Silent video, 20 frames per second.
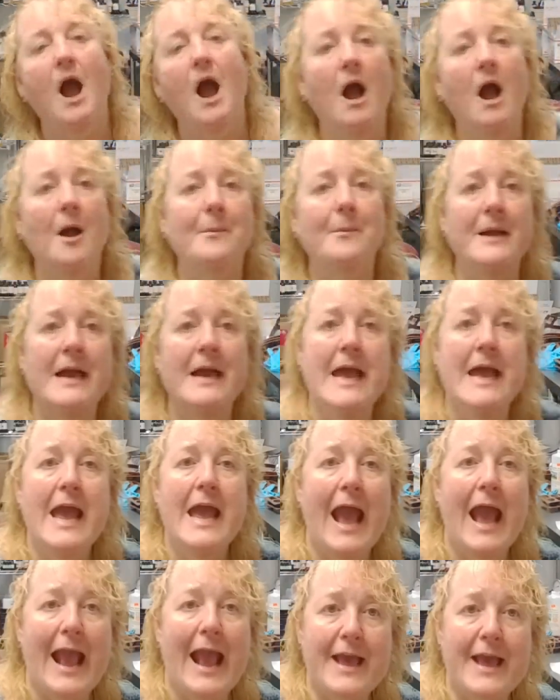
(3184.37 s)

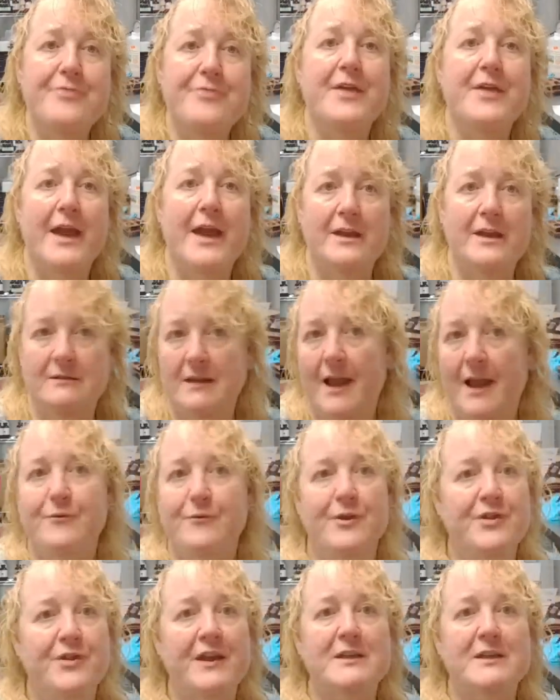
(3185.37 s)
And that
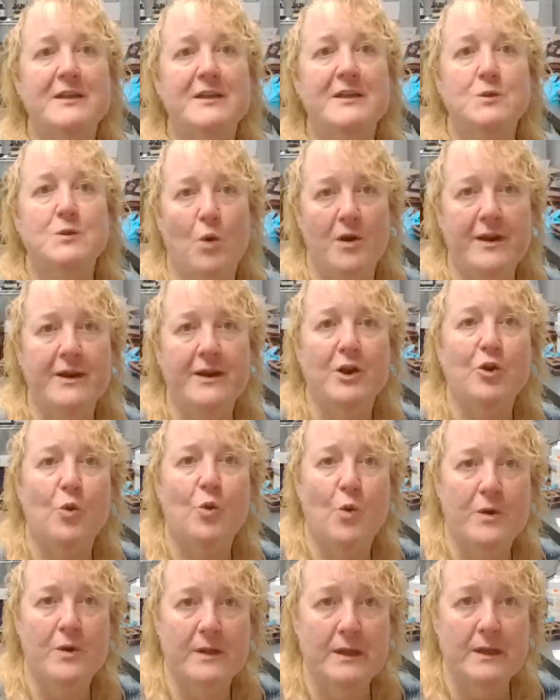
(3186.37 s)
everything's working
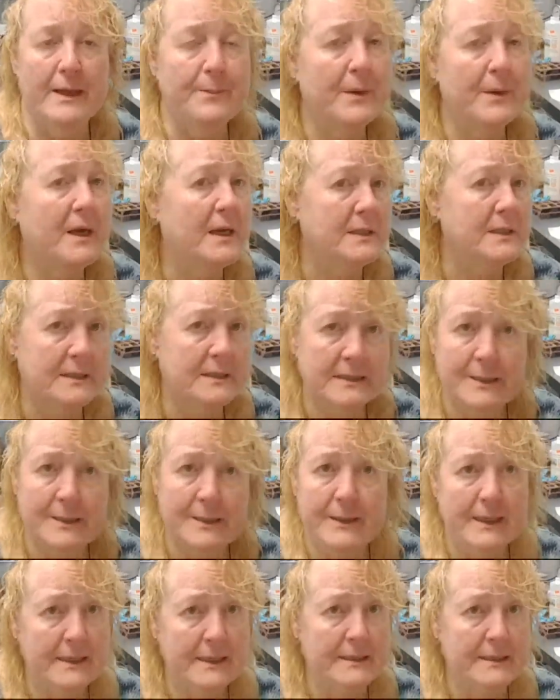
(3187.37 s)
accordingly, because
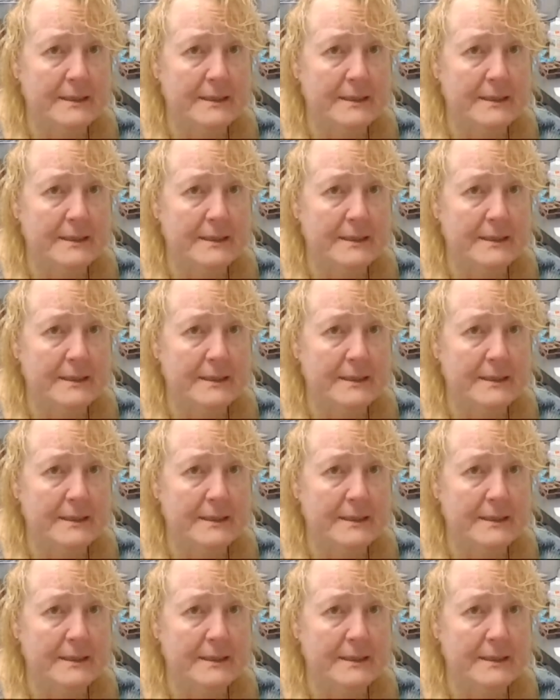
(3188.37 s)
CBD is